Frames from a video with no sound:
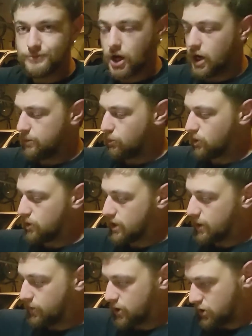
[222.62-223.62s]
Not anymore.
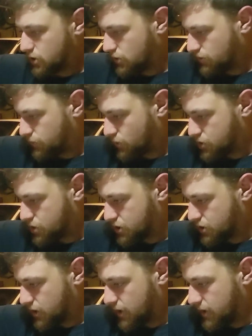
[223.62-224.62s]
They went under,
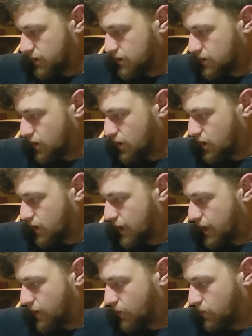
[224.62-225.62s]
unfortunately.
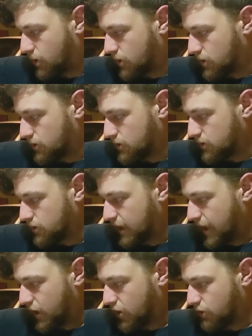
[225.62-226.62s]
Now I run
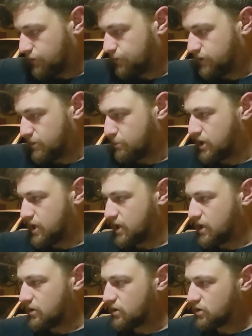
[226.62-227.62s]
that good
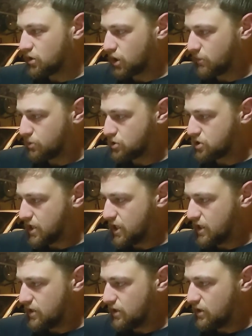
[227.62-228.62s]
VP
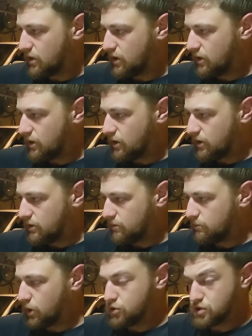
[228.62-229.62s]
30%,
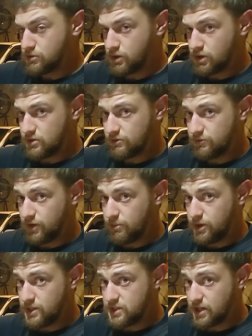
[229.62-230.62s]
mostly because
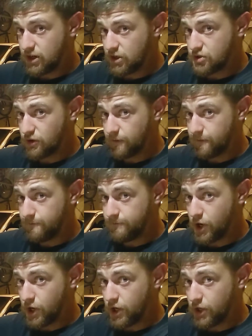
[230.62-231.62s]
VP stickers are
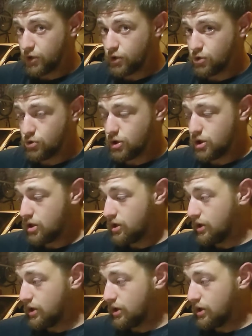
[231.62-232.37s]
fucking cool.